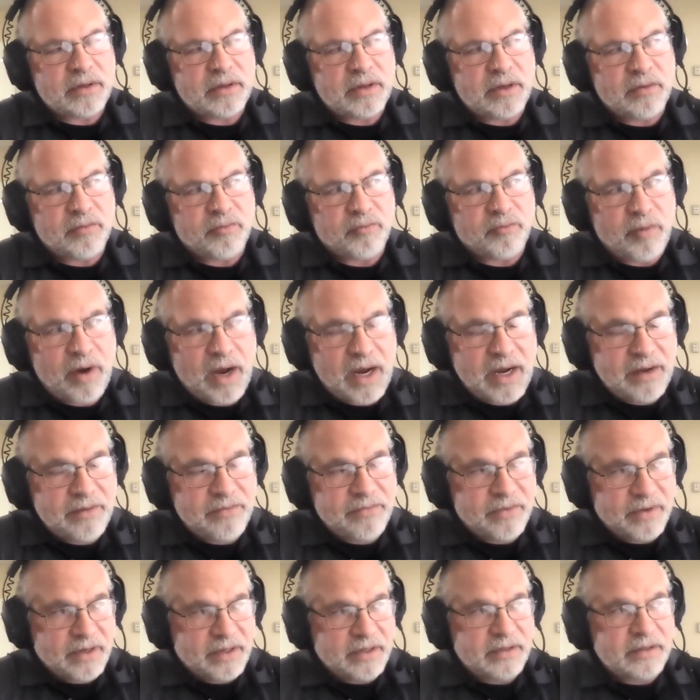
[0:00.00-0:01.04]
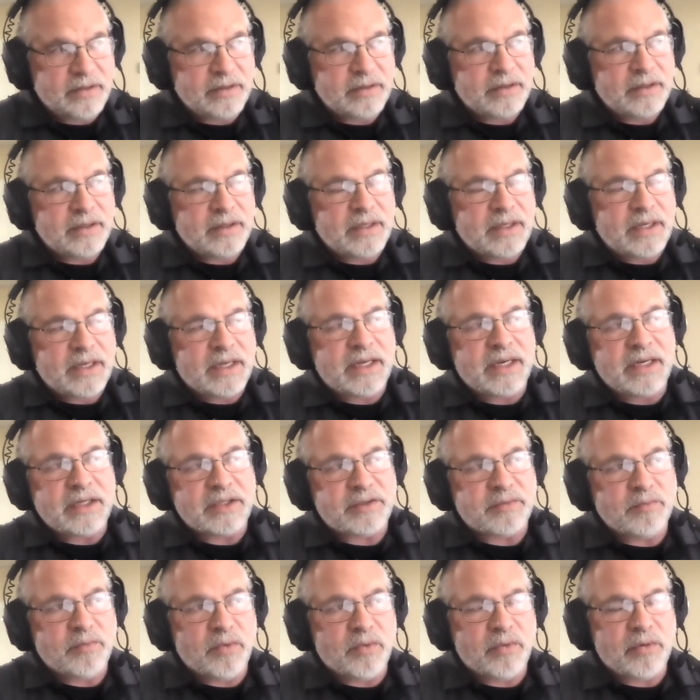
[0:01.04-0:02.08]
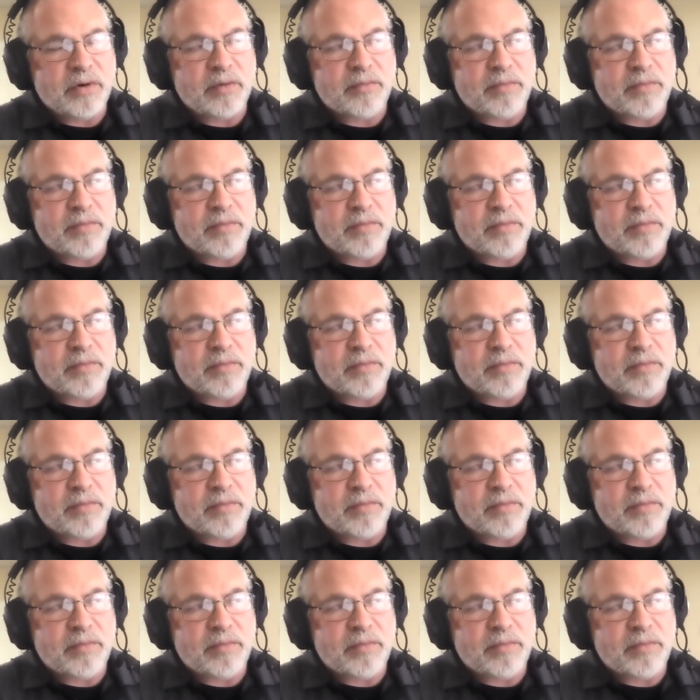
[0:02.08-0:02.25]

arriving and it's more